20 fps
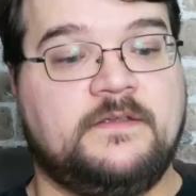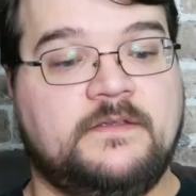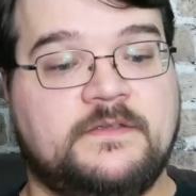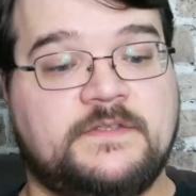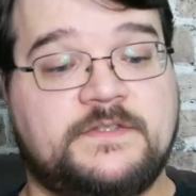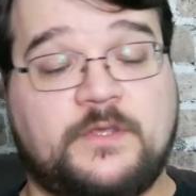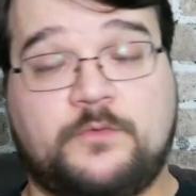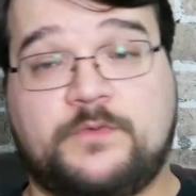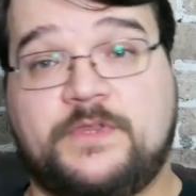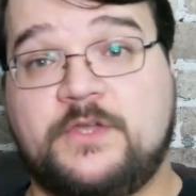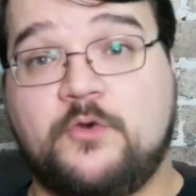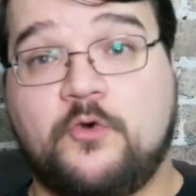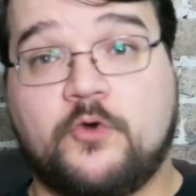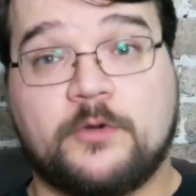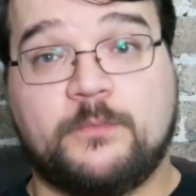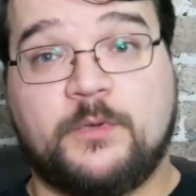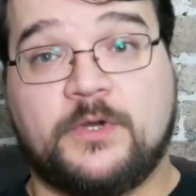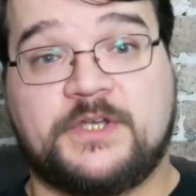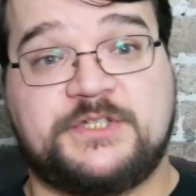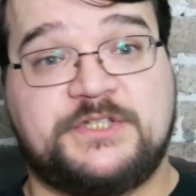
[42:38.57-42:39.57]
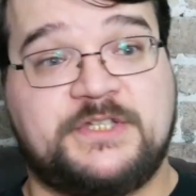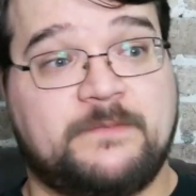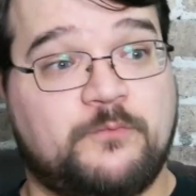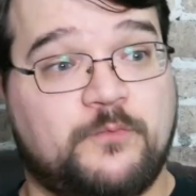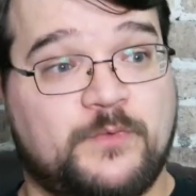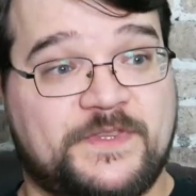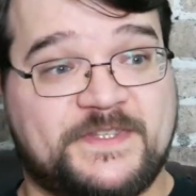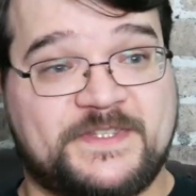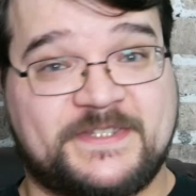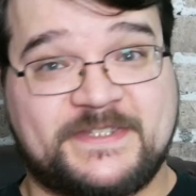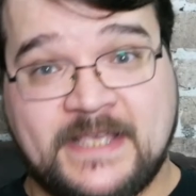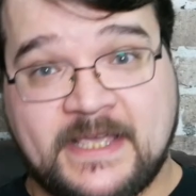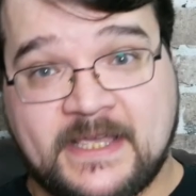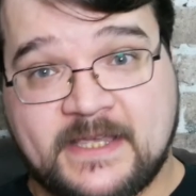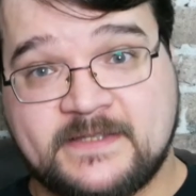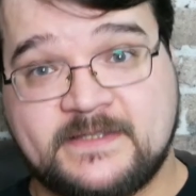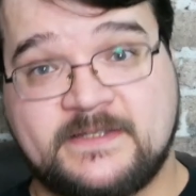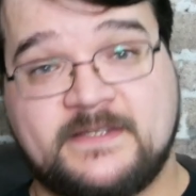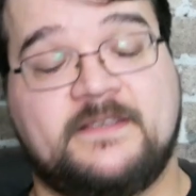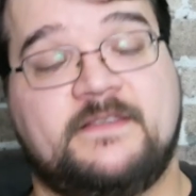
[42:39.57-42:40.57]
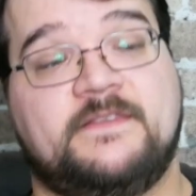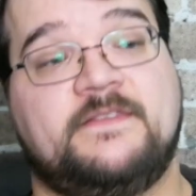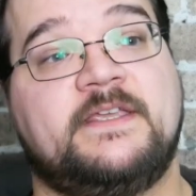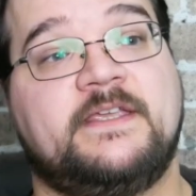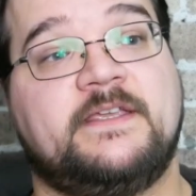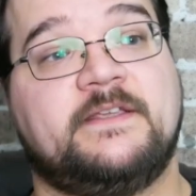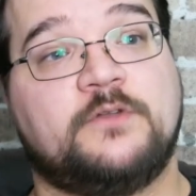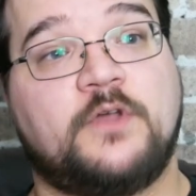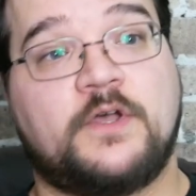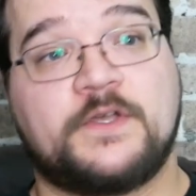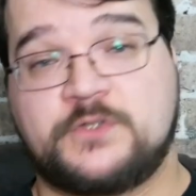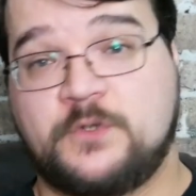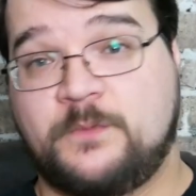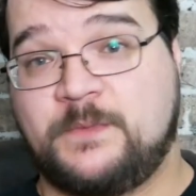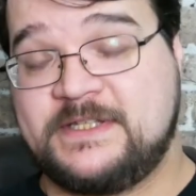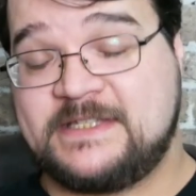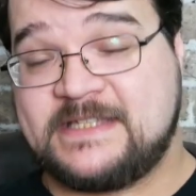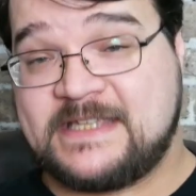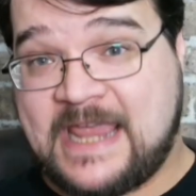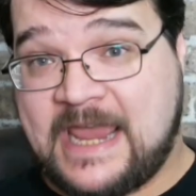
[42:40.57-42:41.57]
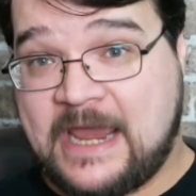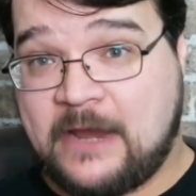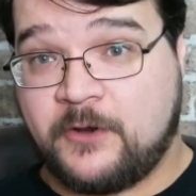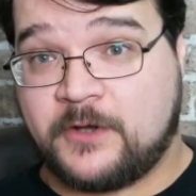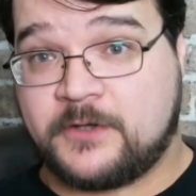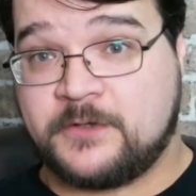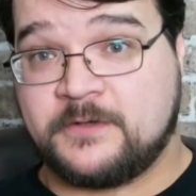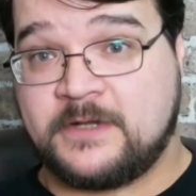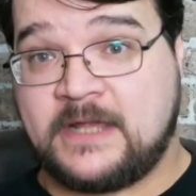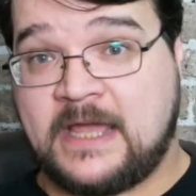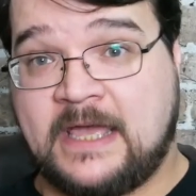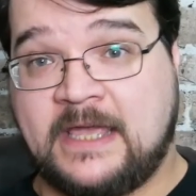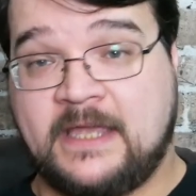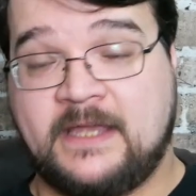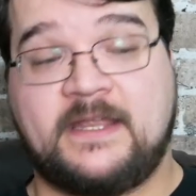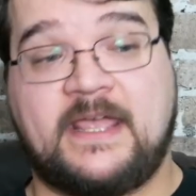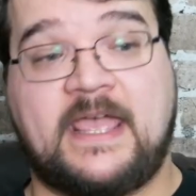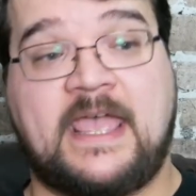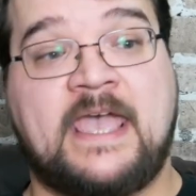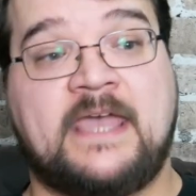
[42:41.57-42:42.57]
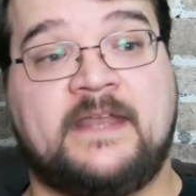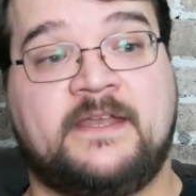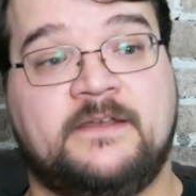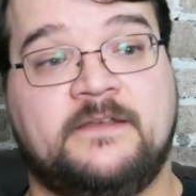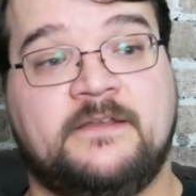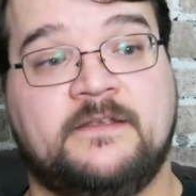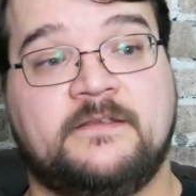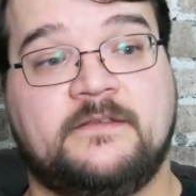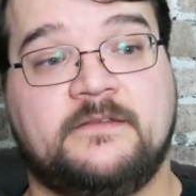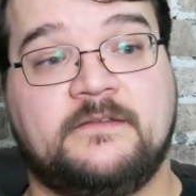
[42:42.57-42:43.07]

So the core book shipped with 6, the Lost Omens Character Guide added